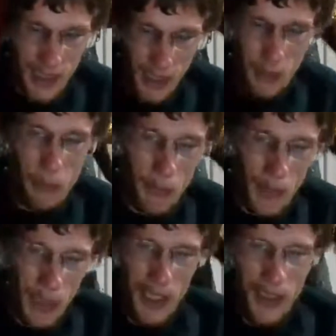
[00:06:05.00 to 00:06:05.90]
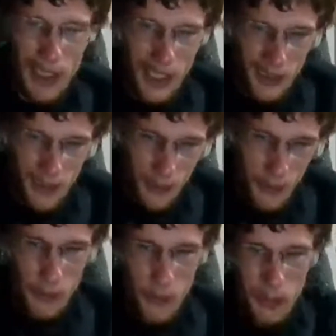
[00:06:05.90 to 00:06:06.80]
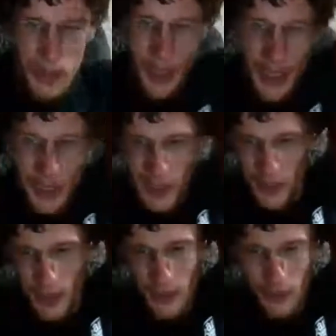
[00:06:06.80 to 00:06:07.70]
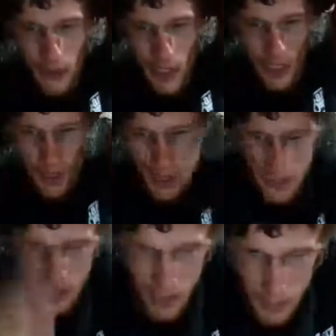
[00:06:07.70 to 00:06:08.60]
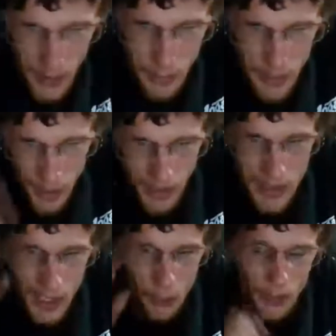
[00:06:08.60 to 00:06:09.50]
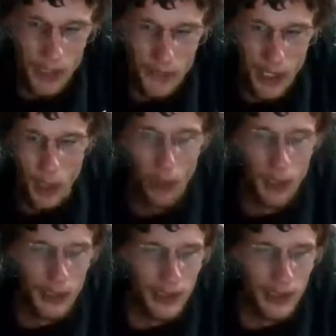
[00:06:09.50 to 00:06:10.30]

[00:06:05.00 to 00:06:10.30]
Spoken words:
All right. Midnight. Don't fall. I go to pet midnight. She almost fell.